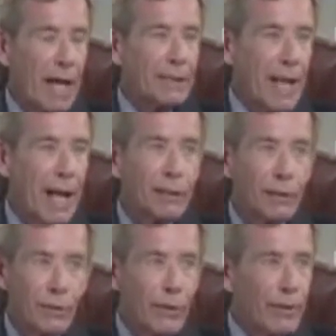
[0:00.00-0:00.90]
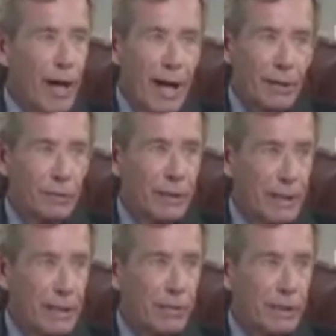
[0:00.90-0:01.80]
as that glutathione
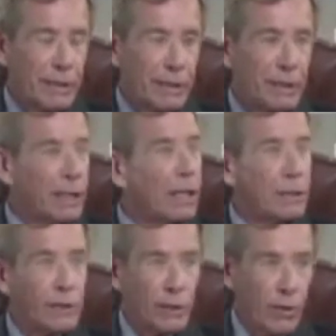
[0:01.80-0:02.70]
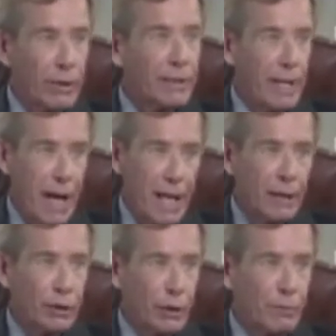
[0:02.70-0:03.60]
decreases, so does the
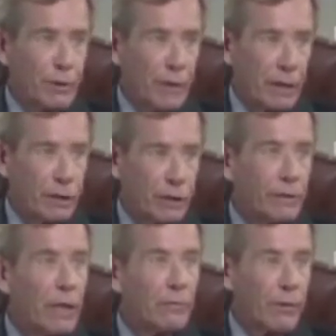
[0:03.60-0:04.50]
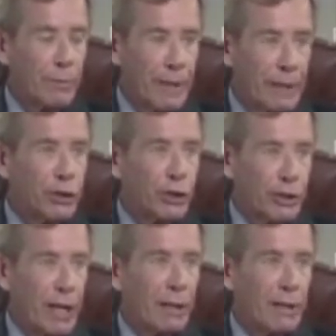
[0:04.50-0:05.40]
energy production from each
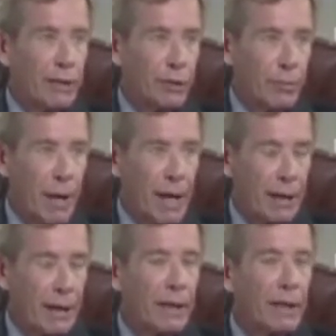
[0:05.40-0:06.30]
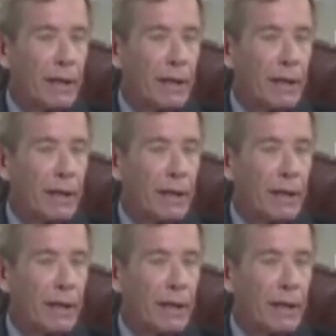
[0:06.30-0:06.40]
cell in your body.